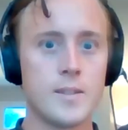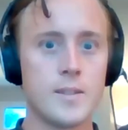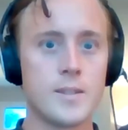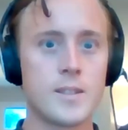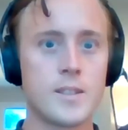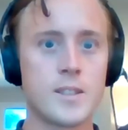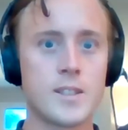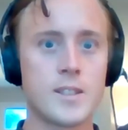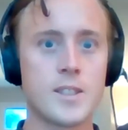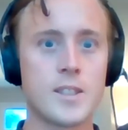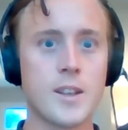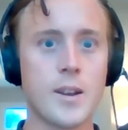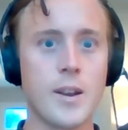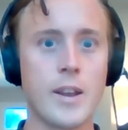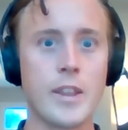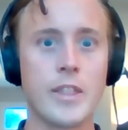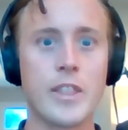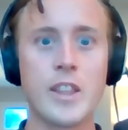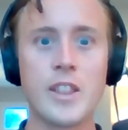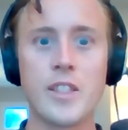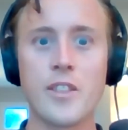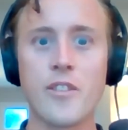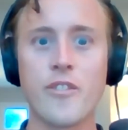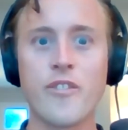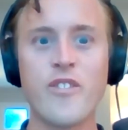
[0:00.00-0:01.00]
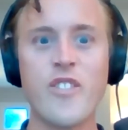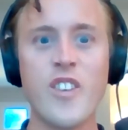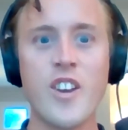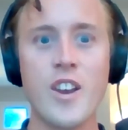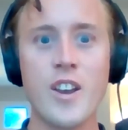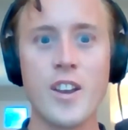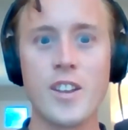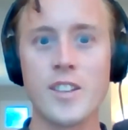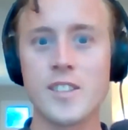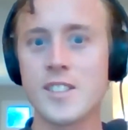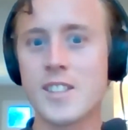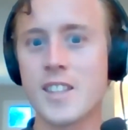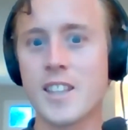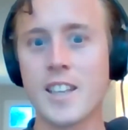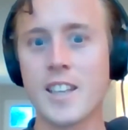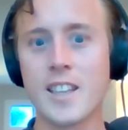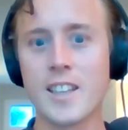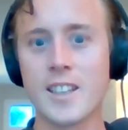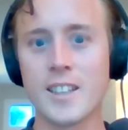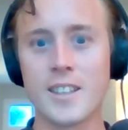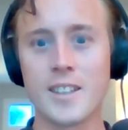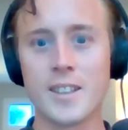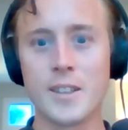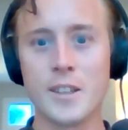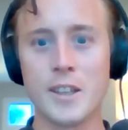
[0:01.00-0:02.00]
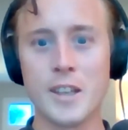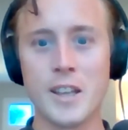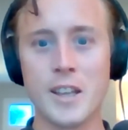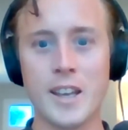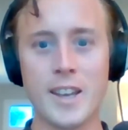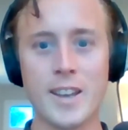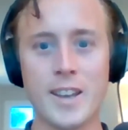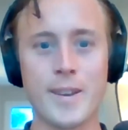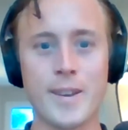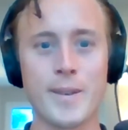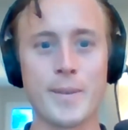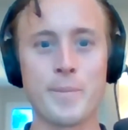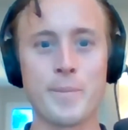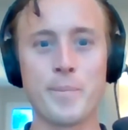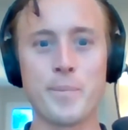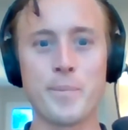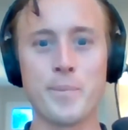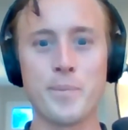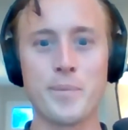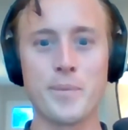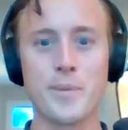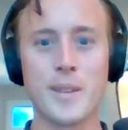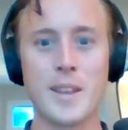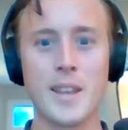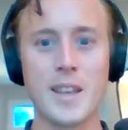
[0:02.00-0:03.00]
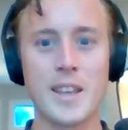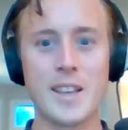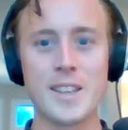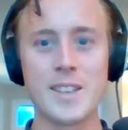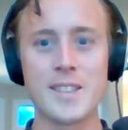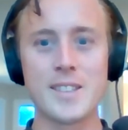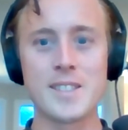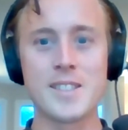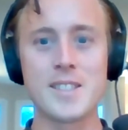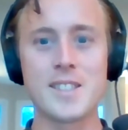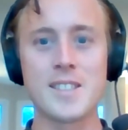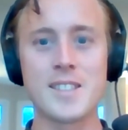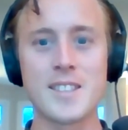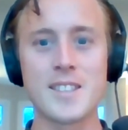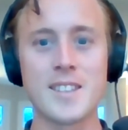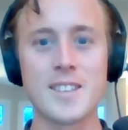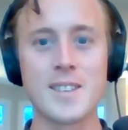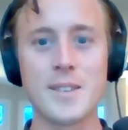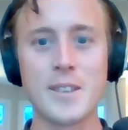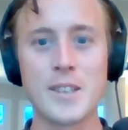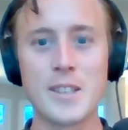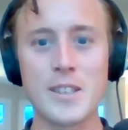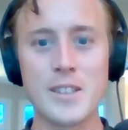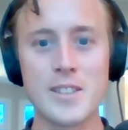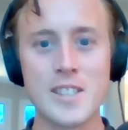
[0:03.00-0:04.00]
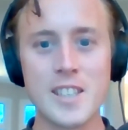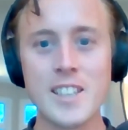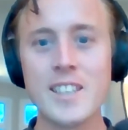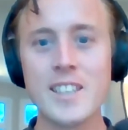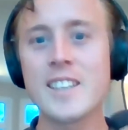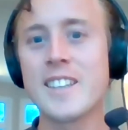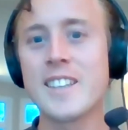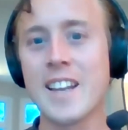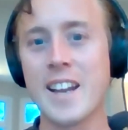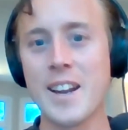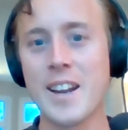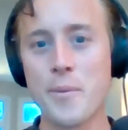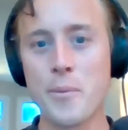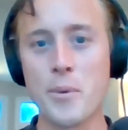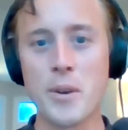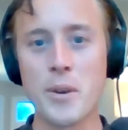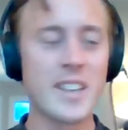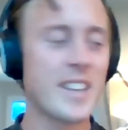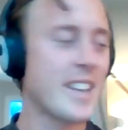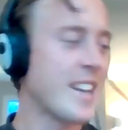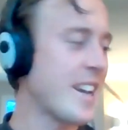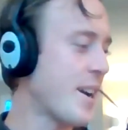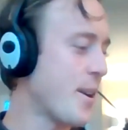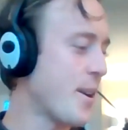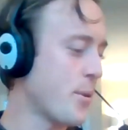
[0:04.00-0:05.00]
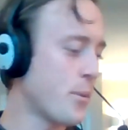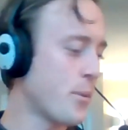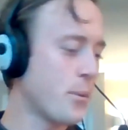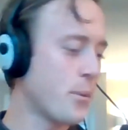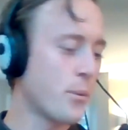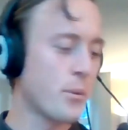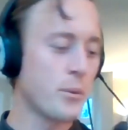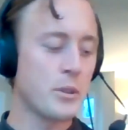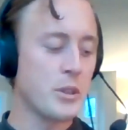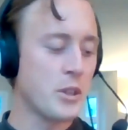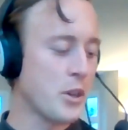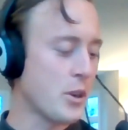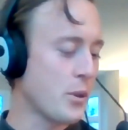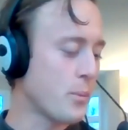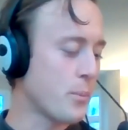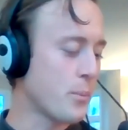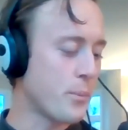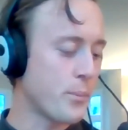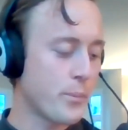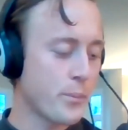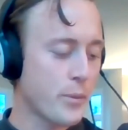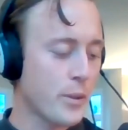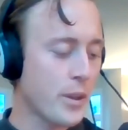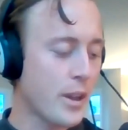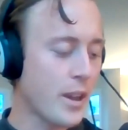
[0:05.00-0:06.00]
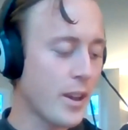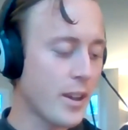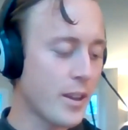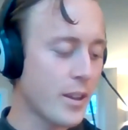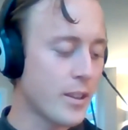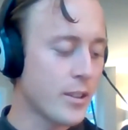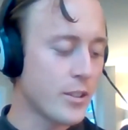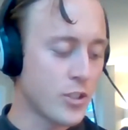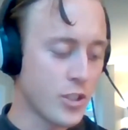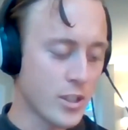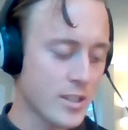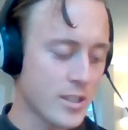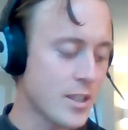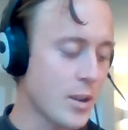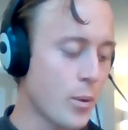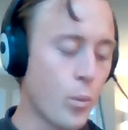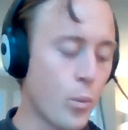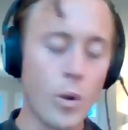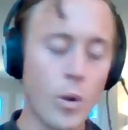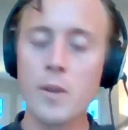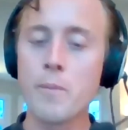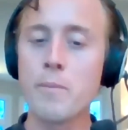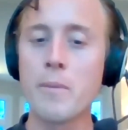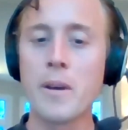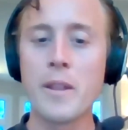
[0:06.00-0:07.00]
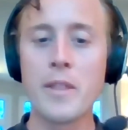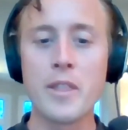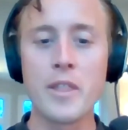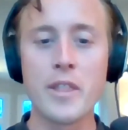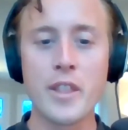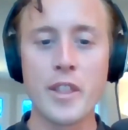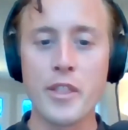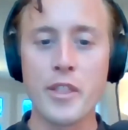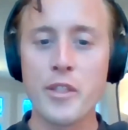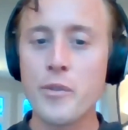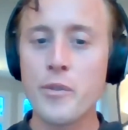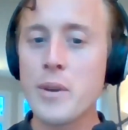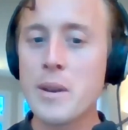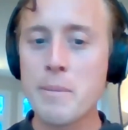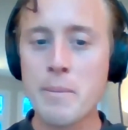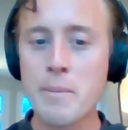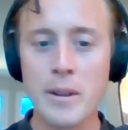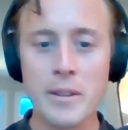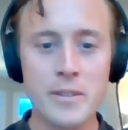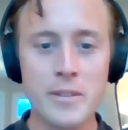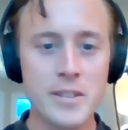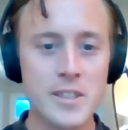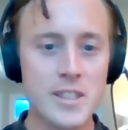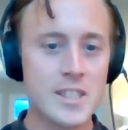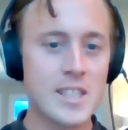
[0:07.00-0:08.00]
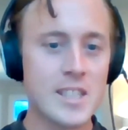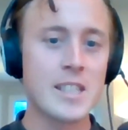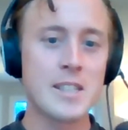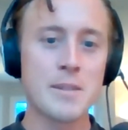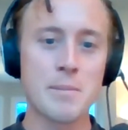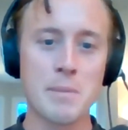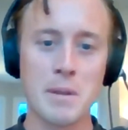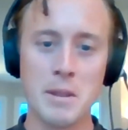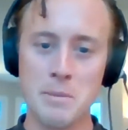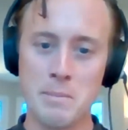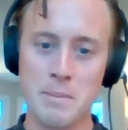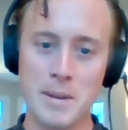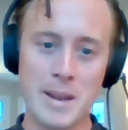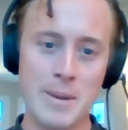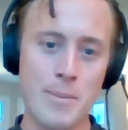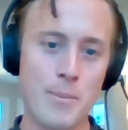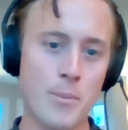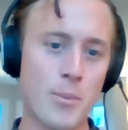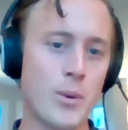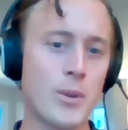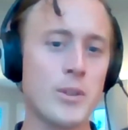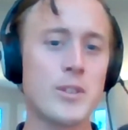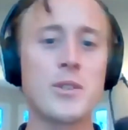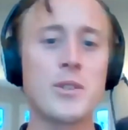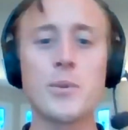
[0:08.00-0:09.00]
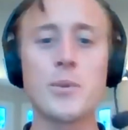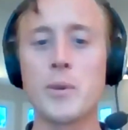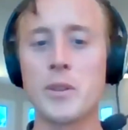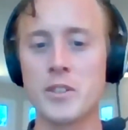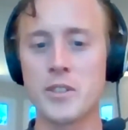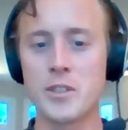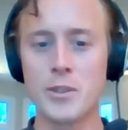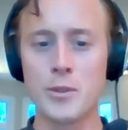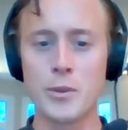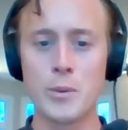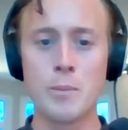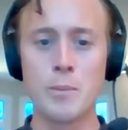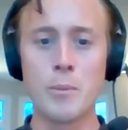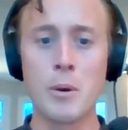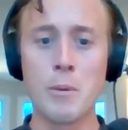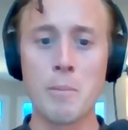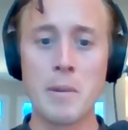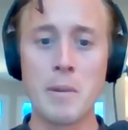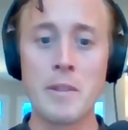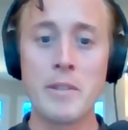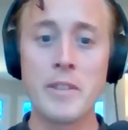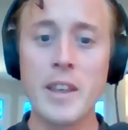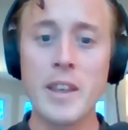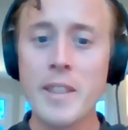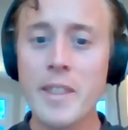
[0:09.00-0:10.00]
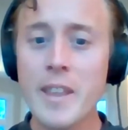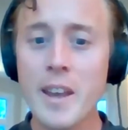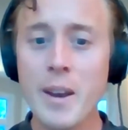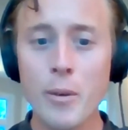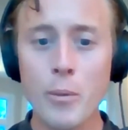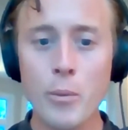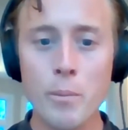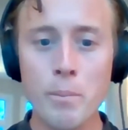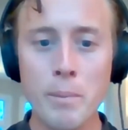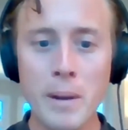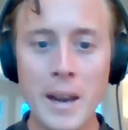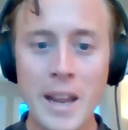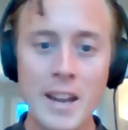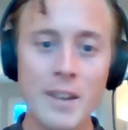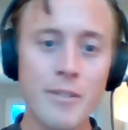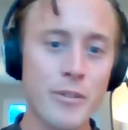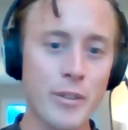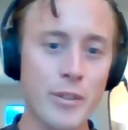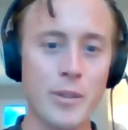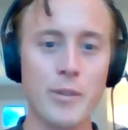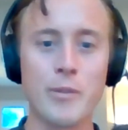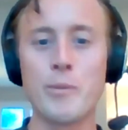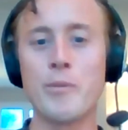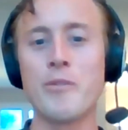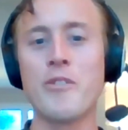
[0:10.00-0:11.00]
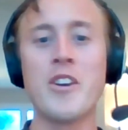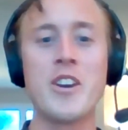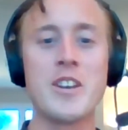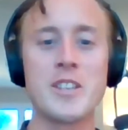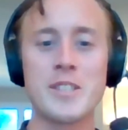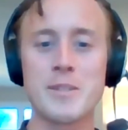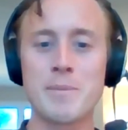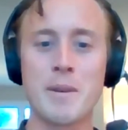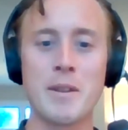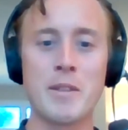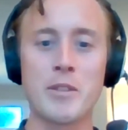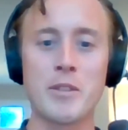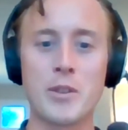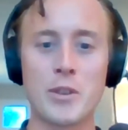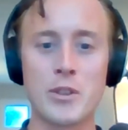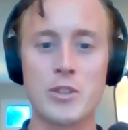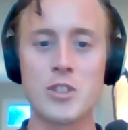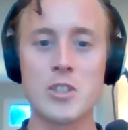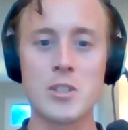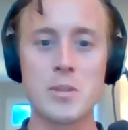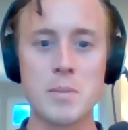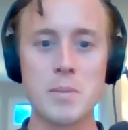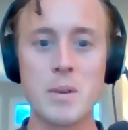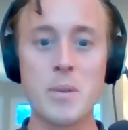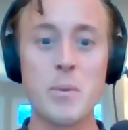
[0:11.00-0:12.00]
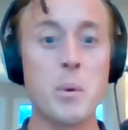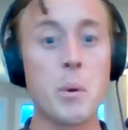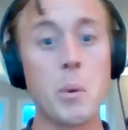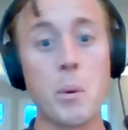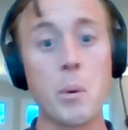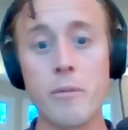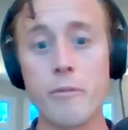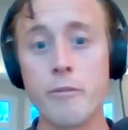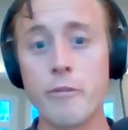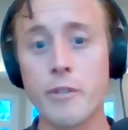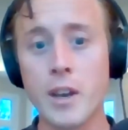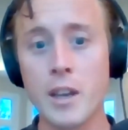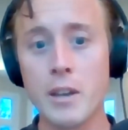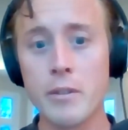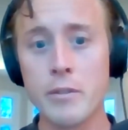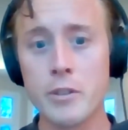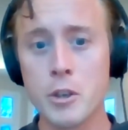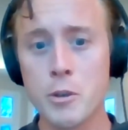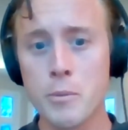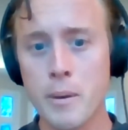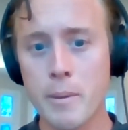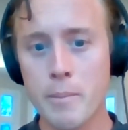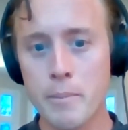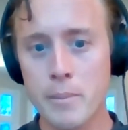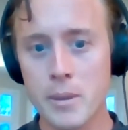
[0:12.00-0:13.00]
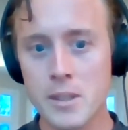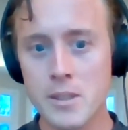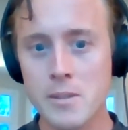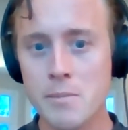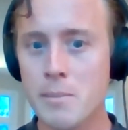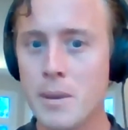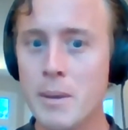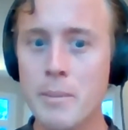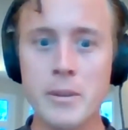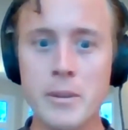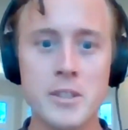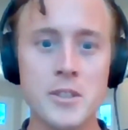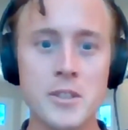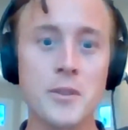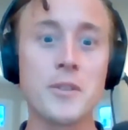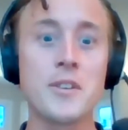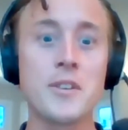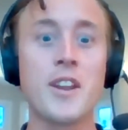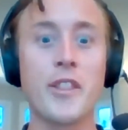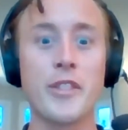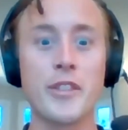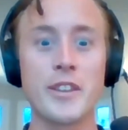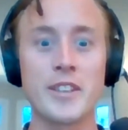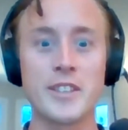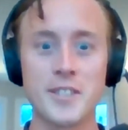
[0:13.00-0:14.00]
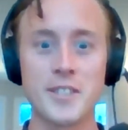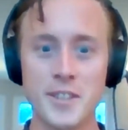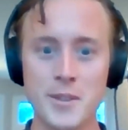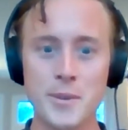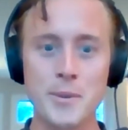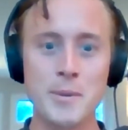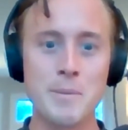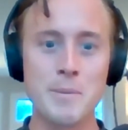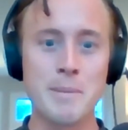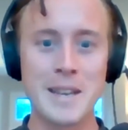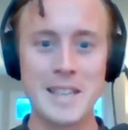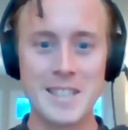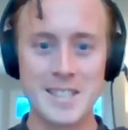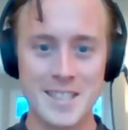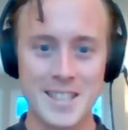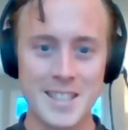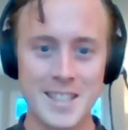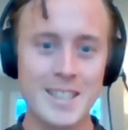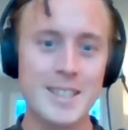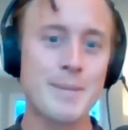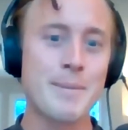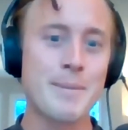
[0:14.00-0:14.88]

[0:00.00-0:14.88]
So I think the first thing um, is sitting down and working out, you know, just a one month, three month, six month plan. What do you want to do in one month? And that plan for the first month could just be we want five new members. Maybe it's got nothing to do with plastic.